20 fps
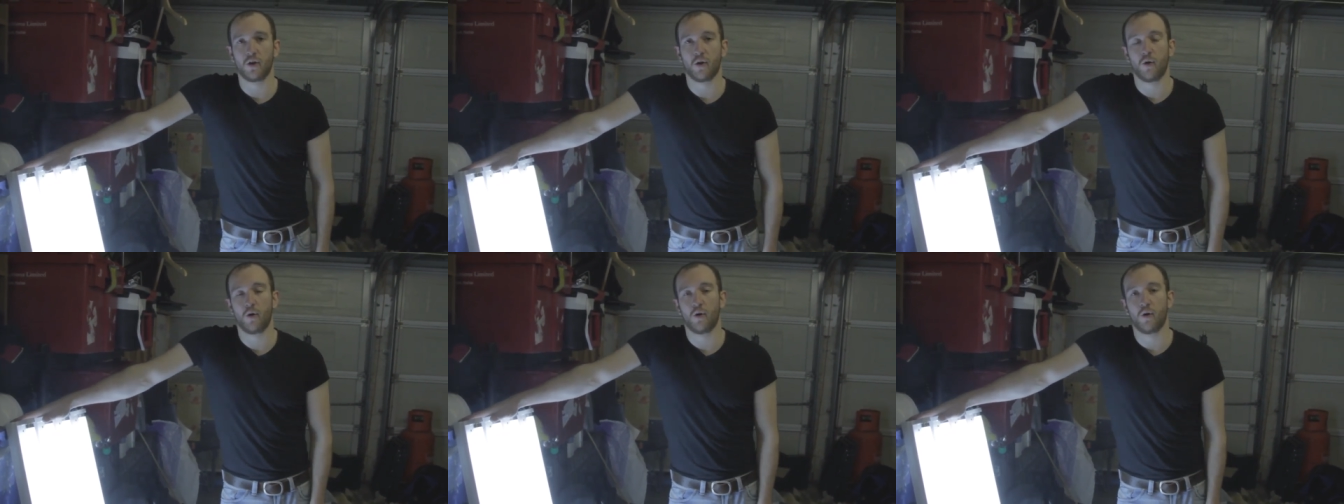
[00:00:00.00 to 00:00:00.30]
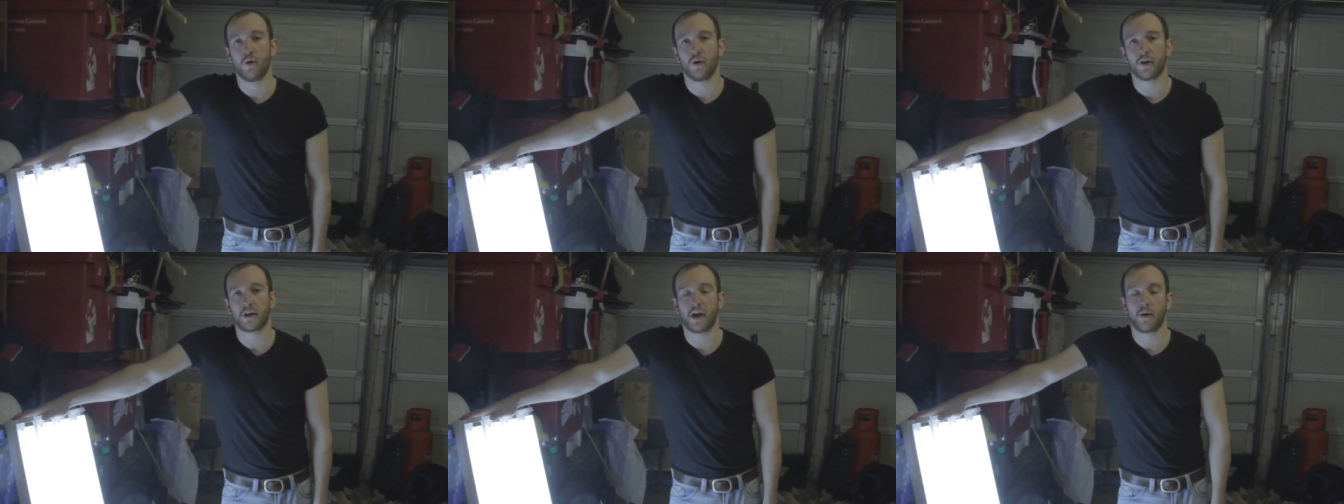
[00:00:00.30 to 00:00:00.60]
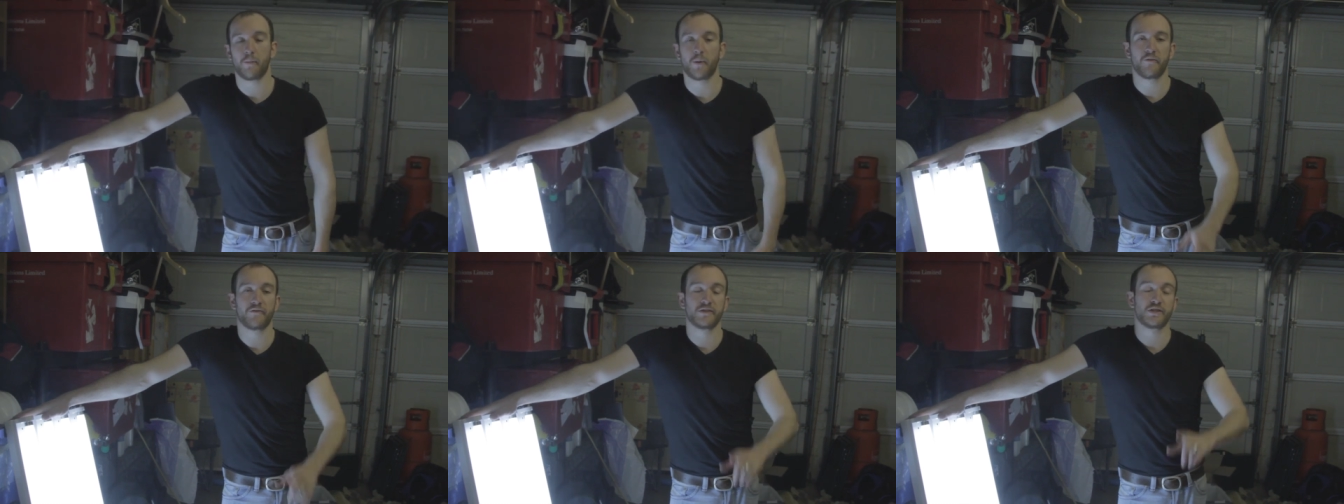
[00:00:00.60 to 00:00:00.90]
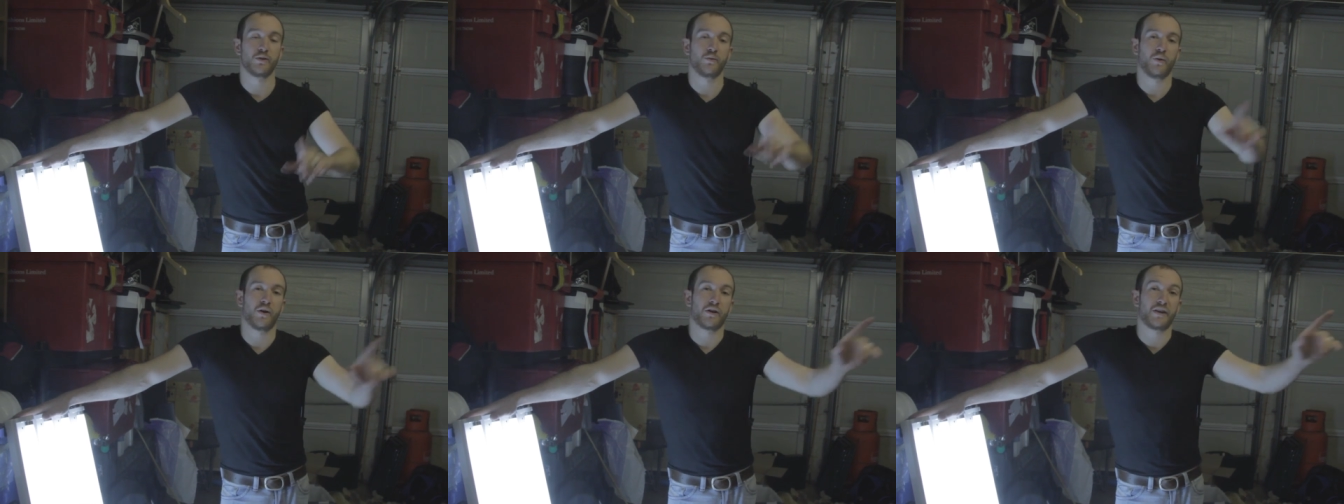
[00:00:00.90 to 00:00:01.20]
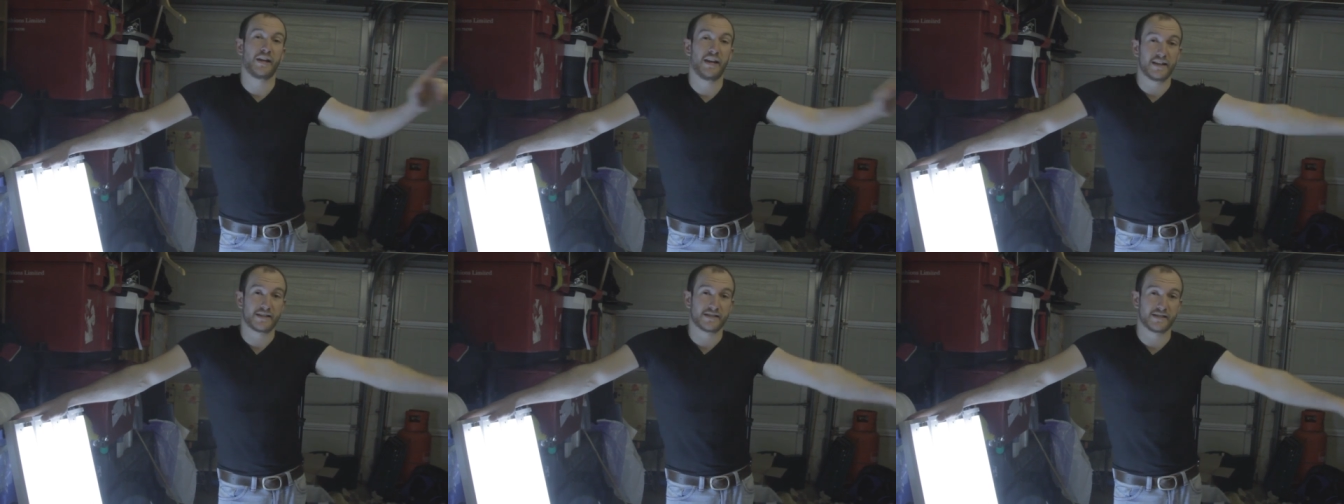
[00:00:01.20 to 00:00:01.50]
or come over to our
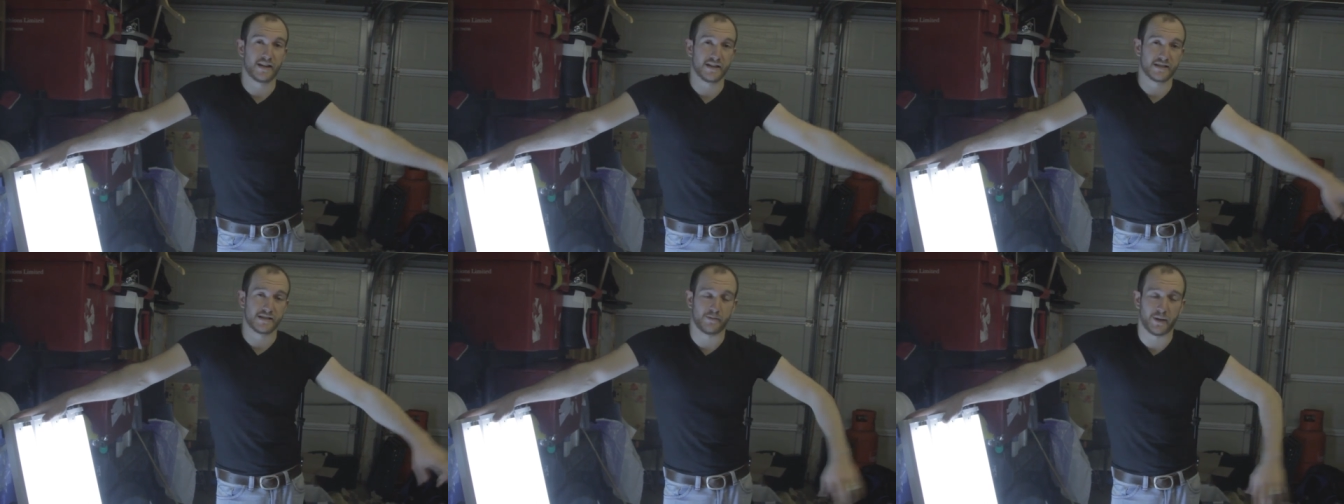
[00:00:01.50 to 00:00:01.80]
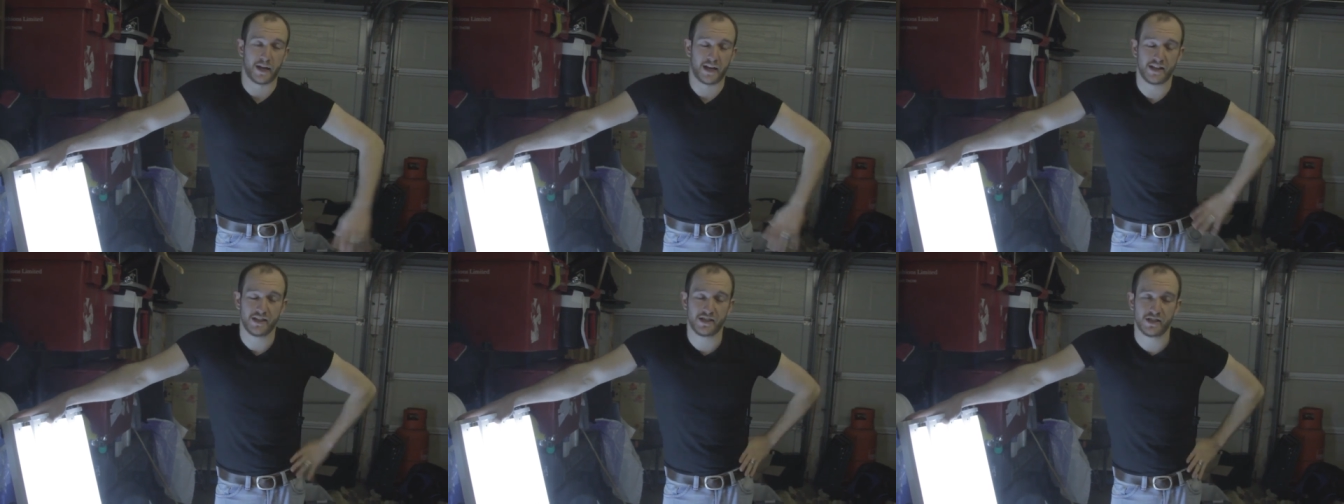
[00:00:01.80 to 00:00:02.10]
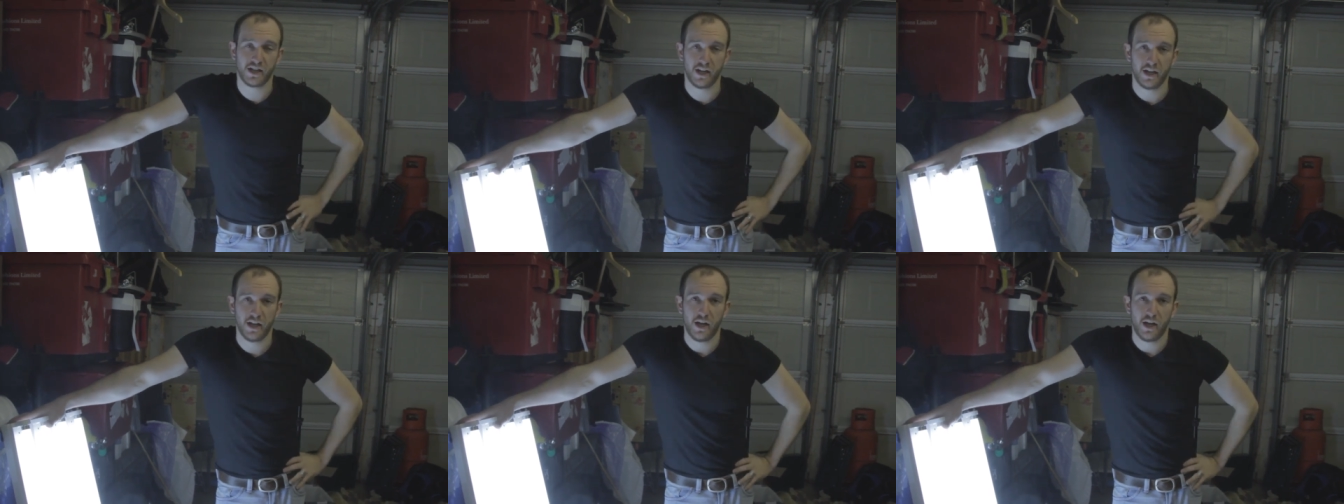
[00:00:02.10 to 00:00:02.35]
Kickstarter page